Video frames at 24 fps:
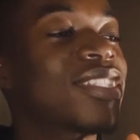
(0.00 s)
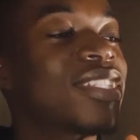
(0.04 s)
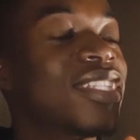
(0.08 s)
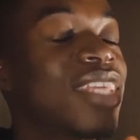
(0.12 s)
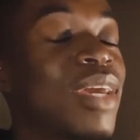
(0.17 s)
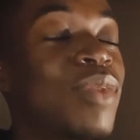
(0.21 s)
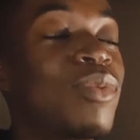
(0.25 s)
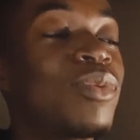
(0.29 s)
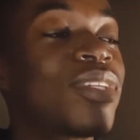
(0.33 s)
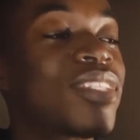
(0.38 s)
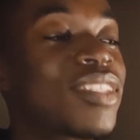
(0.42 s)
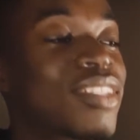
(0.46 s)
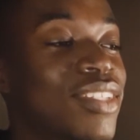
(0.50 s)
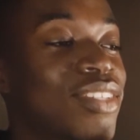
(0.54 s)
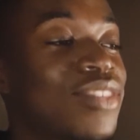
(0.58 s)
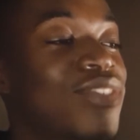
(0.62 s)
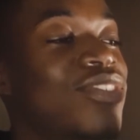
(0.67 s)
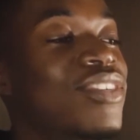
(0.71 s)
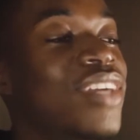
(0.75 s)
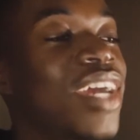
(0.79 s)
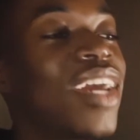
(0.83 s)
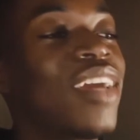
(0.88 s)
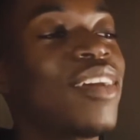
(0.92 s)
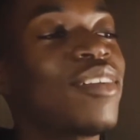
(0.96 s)
that was the
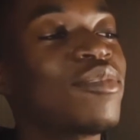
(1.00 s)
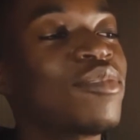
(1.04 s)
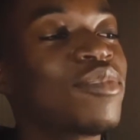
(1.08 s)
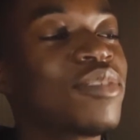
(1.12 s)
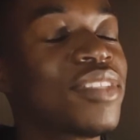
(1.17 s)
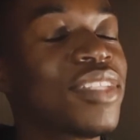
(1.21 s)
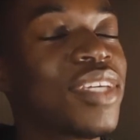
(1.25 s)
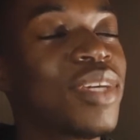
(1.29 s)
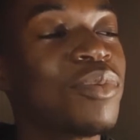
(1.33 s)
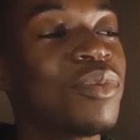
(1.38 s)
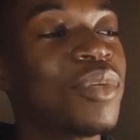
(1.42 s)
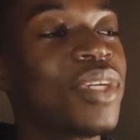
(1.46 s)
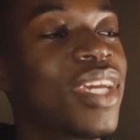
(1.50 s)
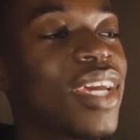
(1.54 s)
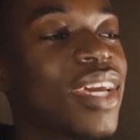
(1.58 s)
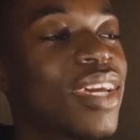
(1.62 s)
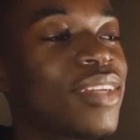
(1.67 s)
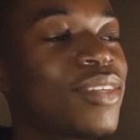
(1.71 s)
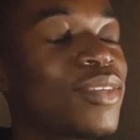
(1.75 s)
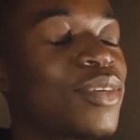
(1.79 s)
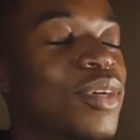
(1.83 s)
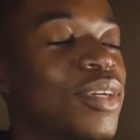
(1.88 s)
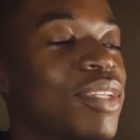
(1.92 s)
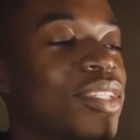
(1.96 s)
drive that we had
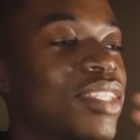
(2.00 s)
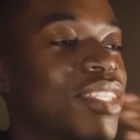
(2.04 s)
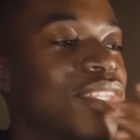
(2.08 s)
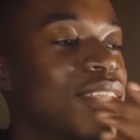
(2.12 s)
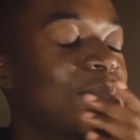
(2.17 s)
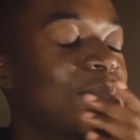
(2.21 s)
going to the